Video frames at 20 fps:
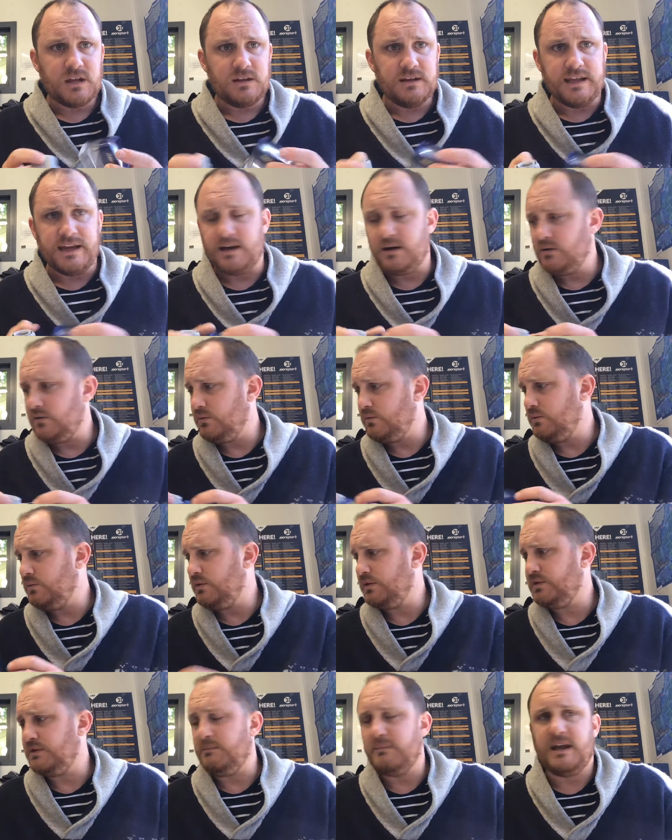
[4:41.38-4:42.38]
Now,
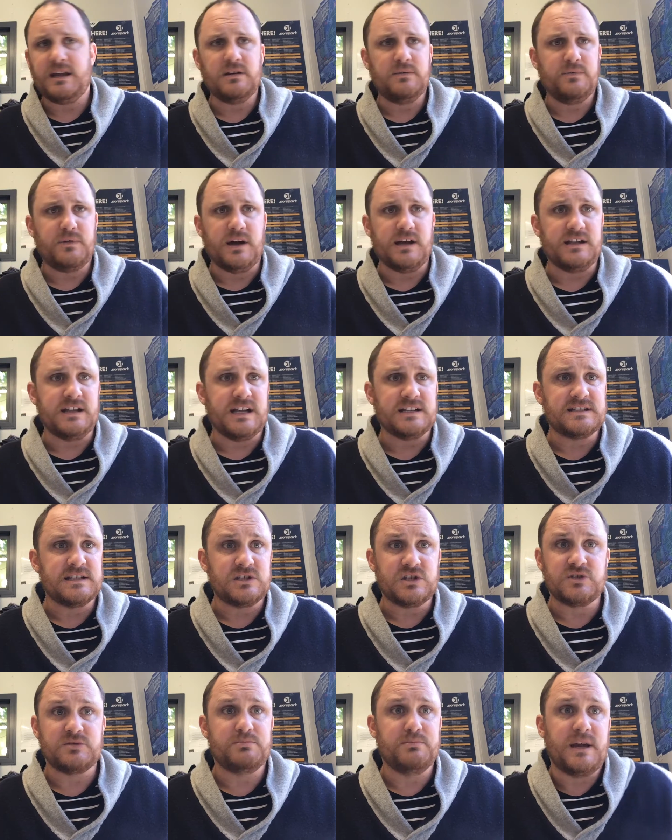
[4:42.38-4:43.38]
with the magnifying glass, it
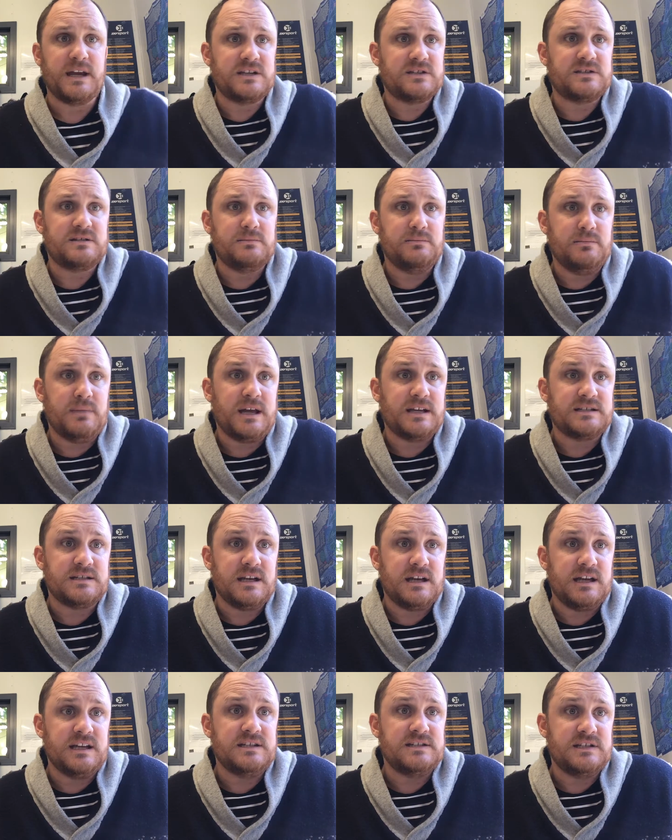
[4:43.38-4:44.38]
just makes
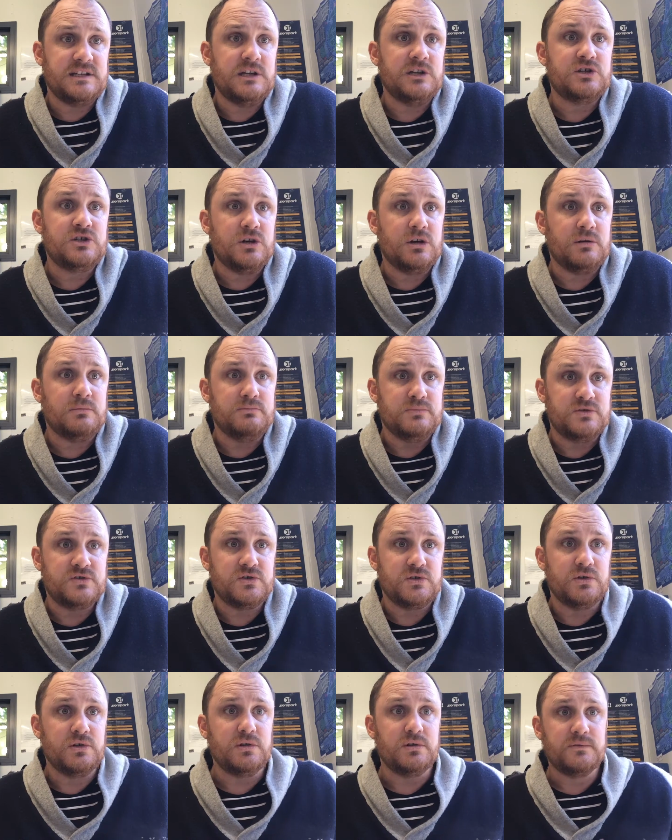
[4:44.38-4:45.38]
it easier to
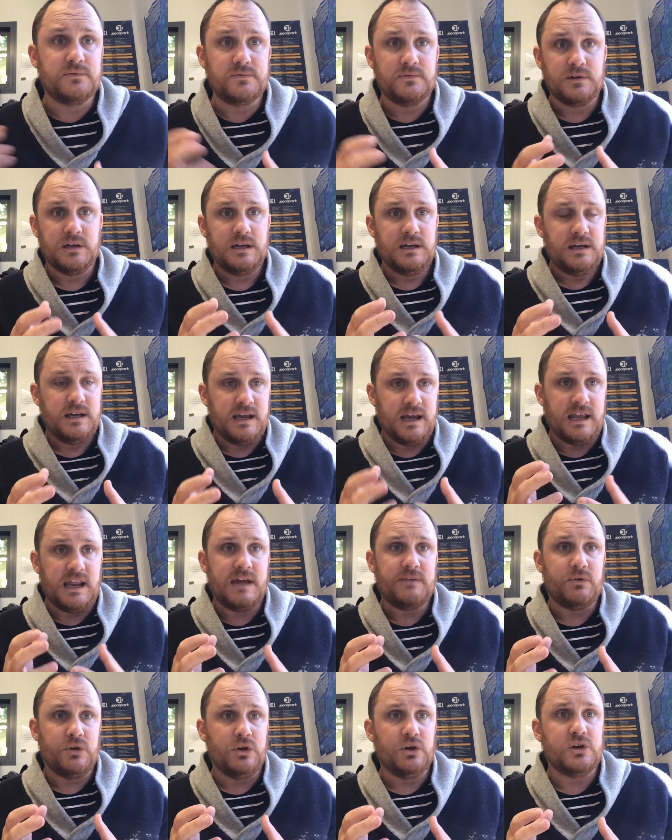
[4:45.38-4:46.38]
observe and
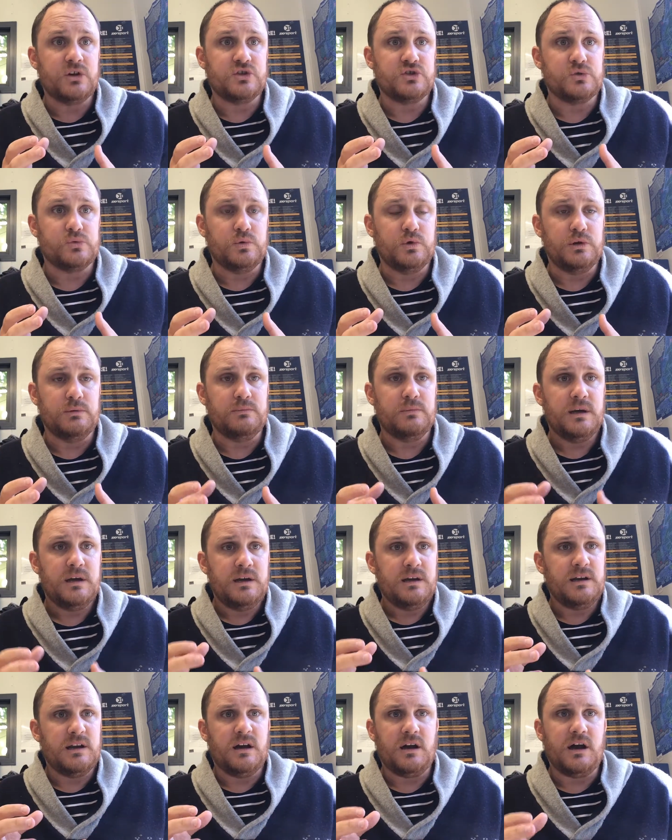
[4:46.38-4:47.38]
have a look at your worm.
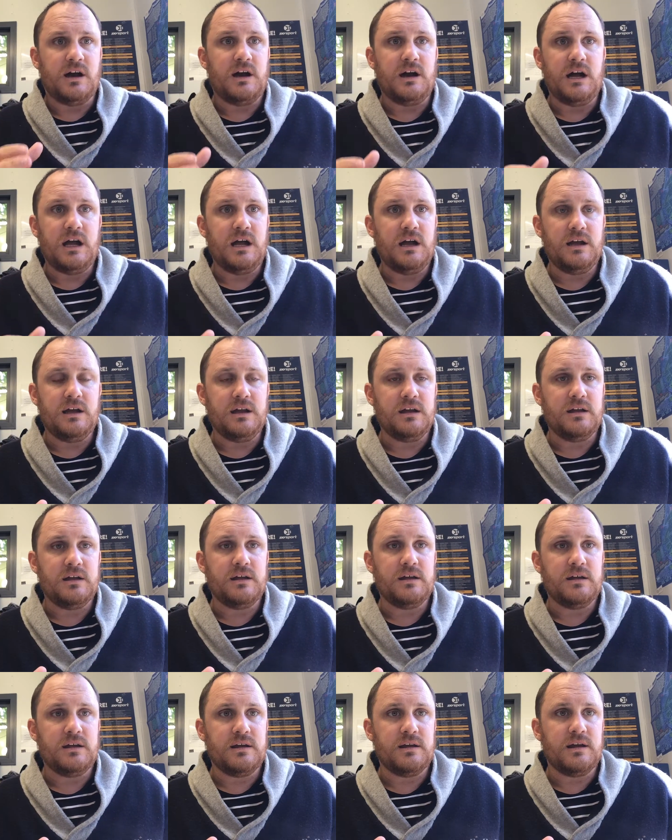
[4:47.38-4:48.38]
Now,
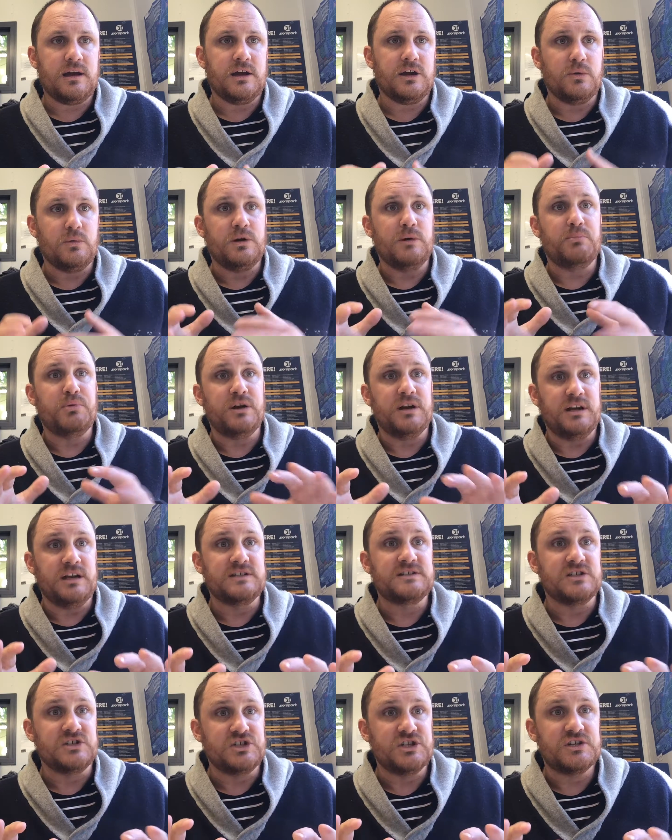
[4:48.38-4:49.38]
I don't want to put any
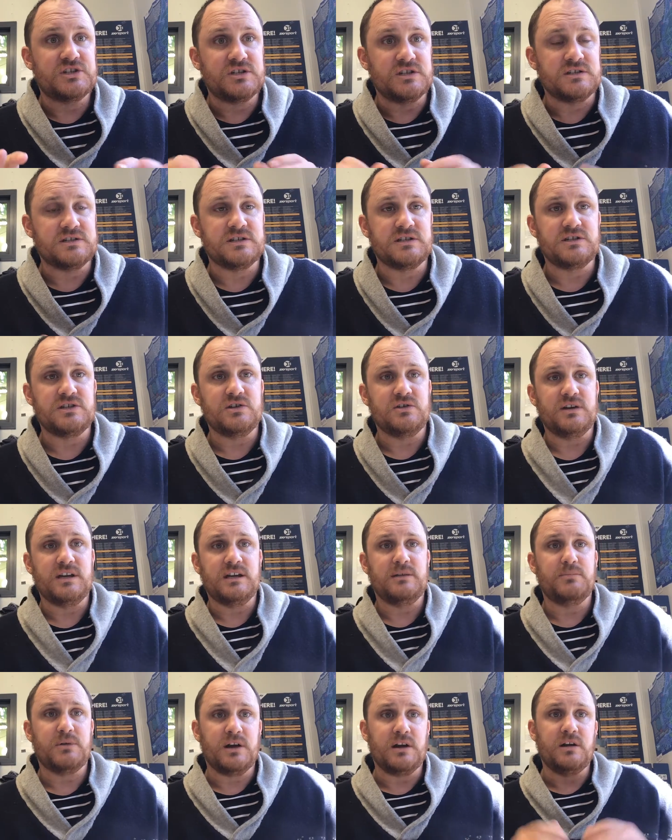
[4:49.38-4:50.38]
suggestions into your
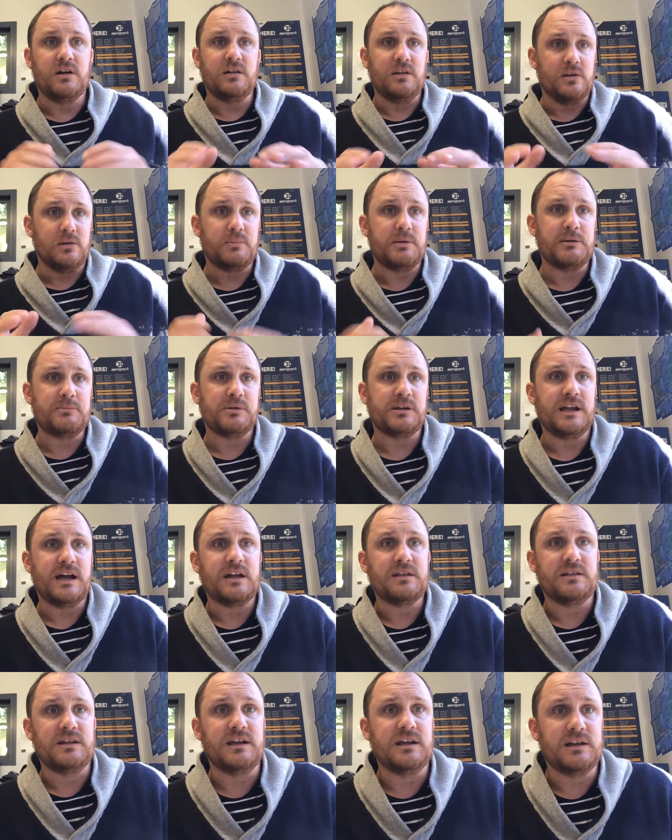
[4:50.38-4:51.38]
head, but I know there are people
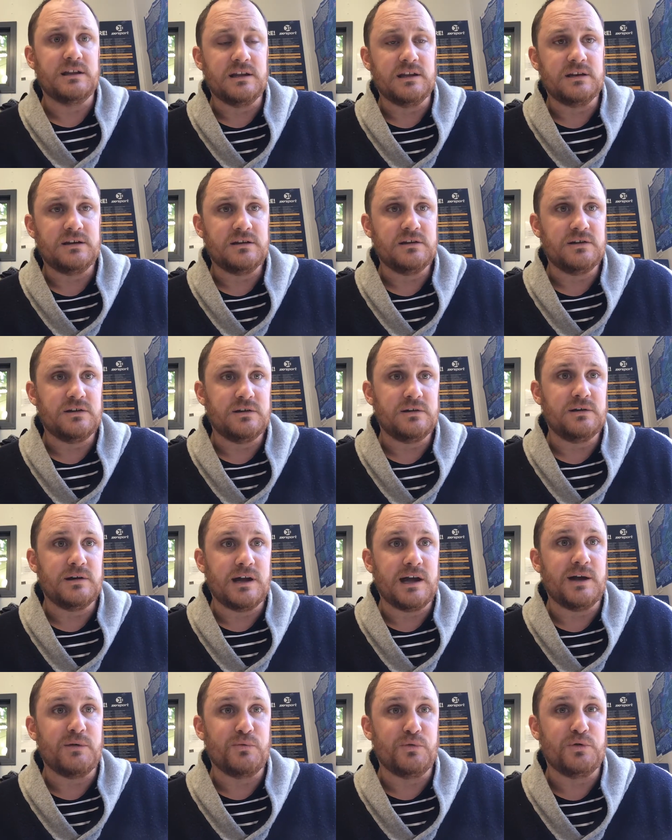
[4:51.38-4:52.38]
out there that
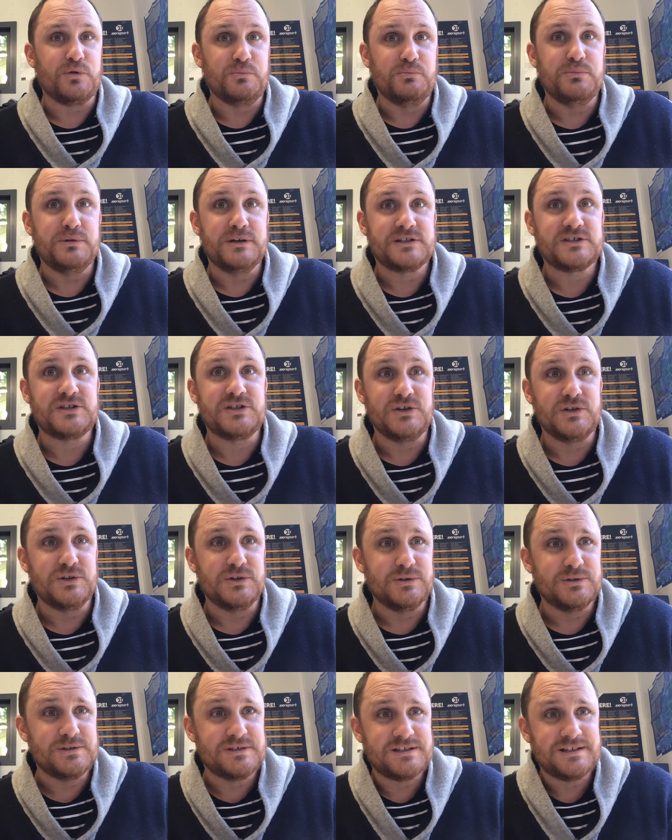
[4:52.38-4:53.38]
would
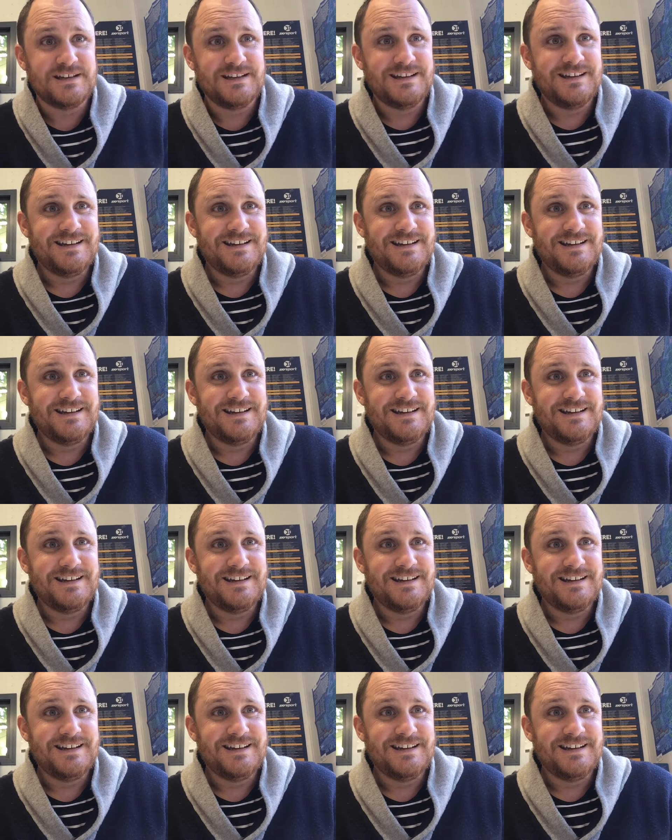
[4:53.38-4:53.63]
misuse